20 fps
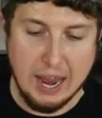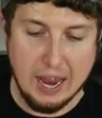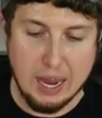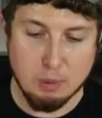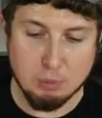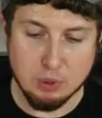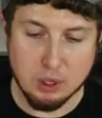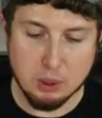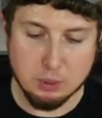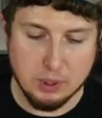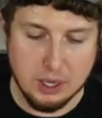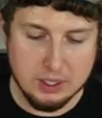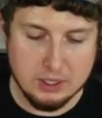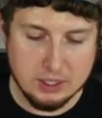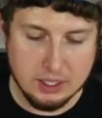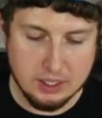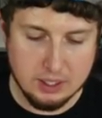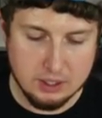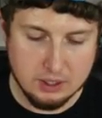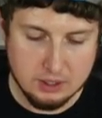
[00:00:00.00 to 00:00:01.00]
Abra
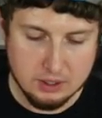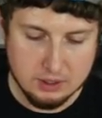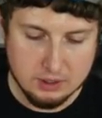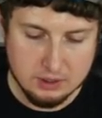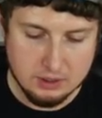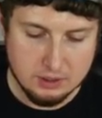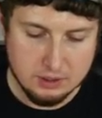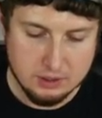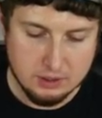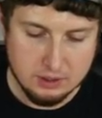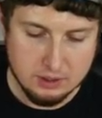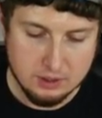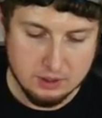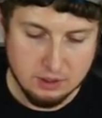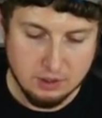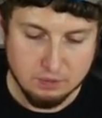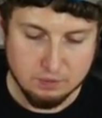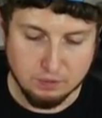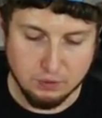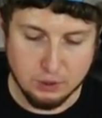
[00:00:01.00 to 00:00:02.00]
right there.
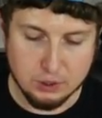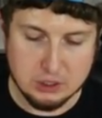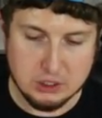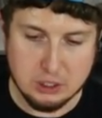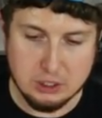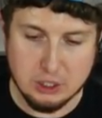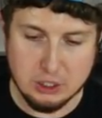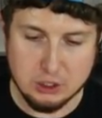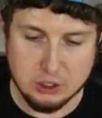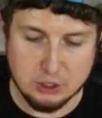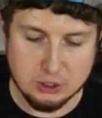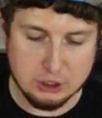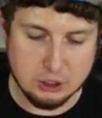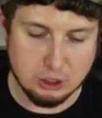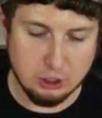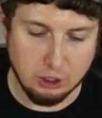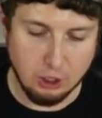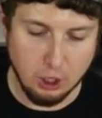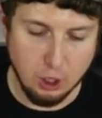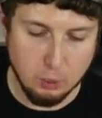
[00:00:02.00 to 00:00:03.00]
First edition
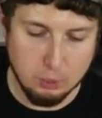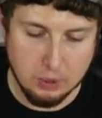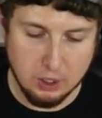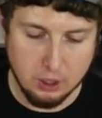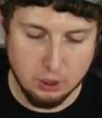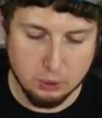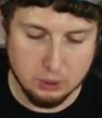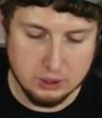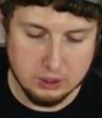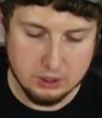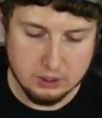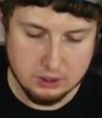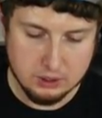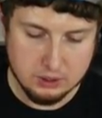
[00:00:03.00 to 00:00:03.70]
Slowpoke.